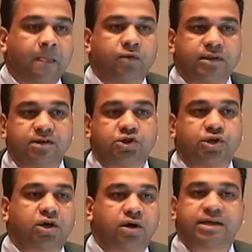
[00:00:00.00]
within the
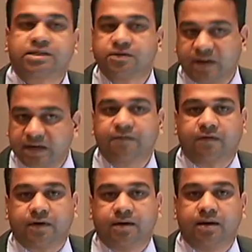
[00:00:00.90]
Shia context is very
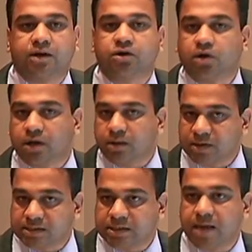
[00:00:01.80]
different. And you're talking about
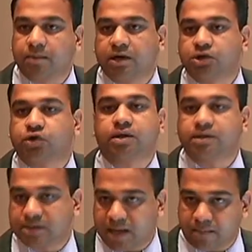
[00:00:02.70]
the same country,
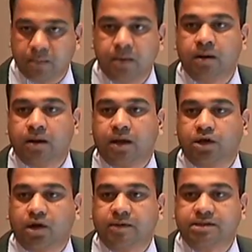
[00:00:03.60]
the same
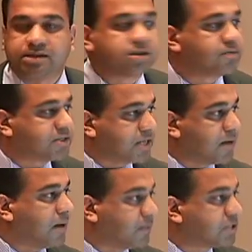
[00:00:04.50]
economic system, the
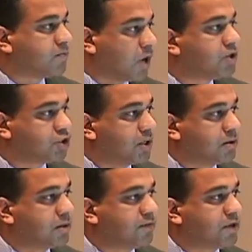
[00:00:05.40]
same epistemology that